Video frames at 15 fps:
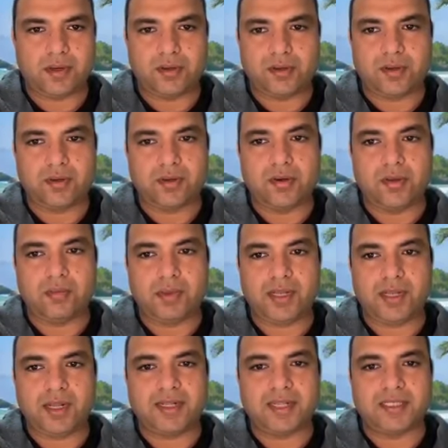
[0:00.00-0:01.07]
So do you
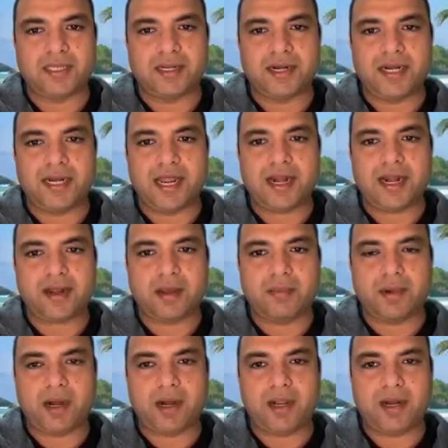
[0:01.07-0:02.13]
mean that there's a redirect
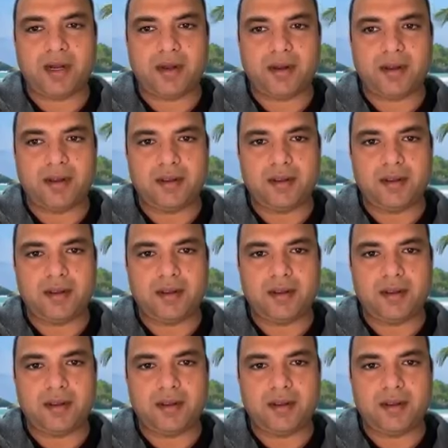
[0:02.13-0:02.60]
command in it?